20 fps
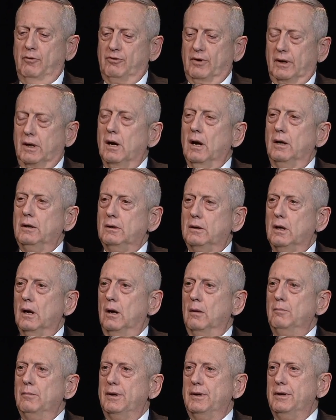cut
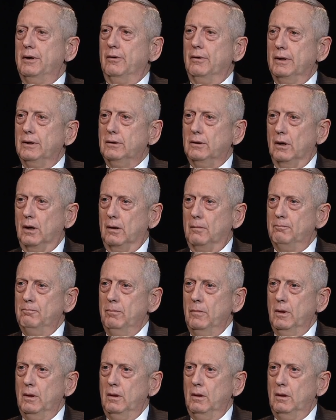comes to your income,
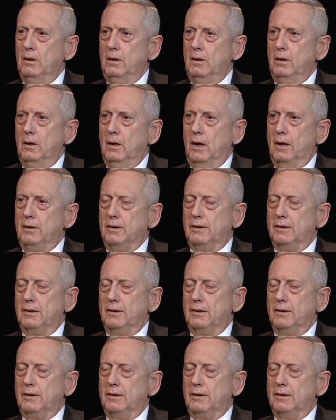and